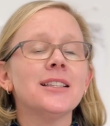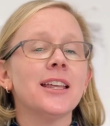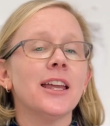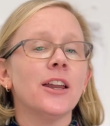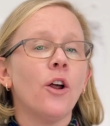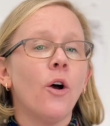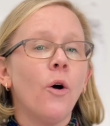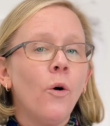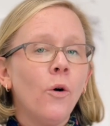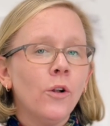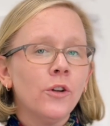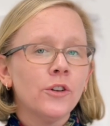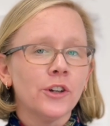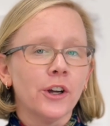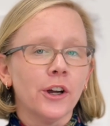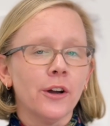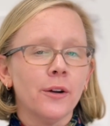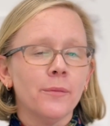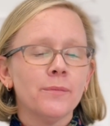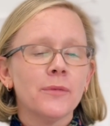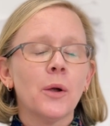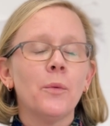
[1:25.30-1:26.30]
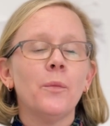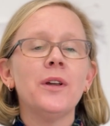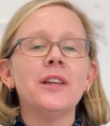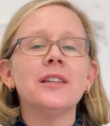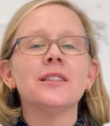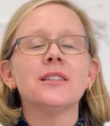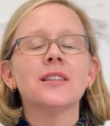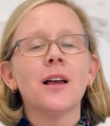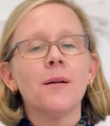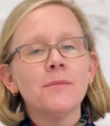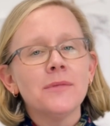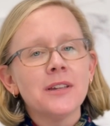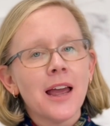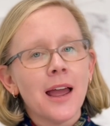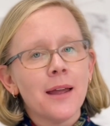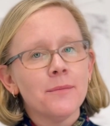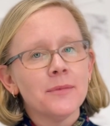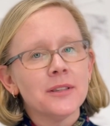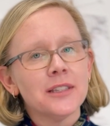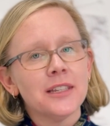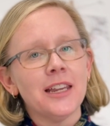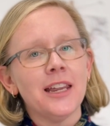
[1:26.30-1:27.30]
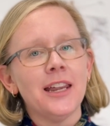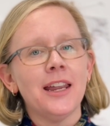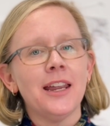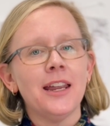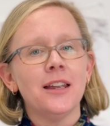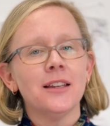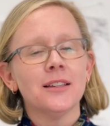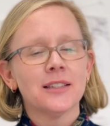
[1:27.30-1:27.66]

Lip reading: get older, we sometimes see